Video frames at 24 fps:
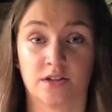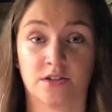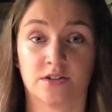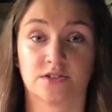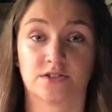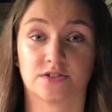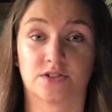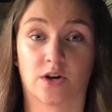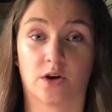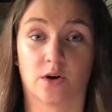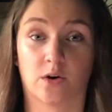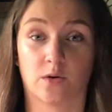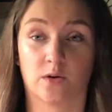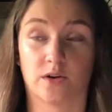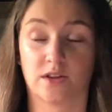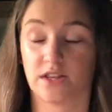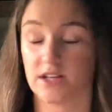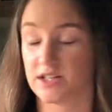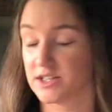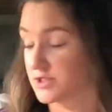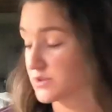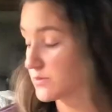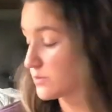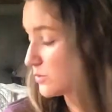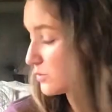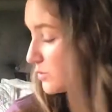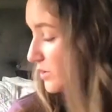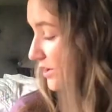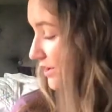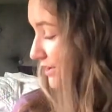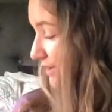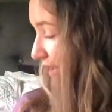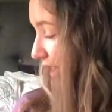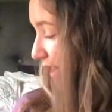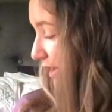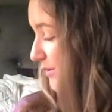So this
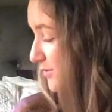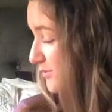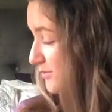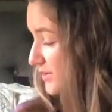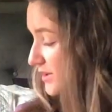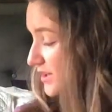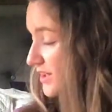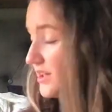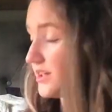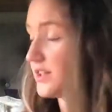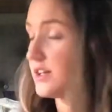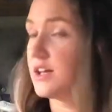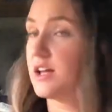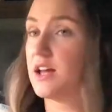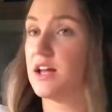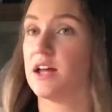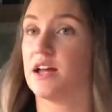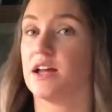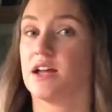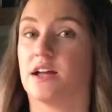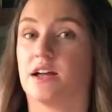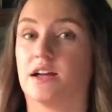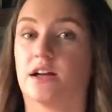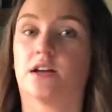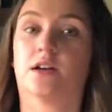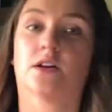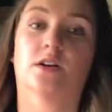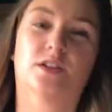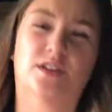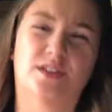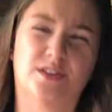will not be a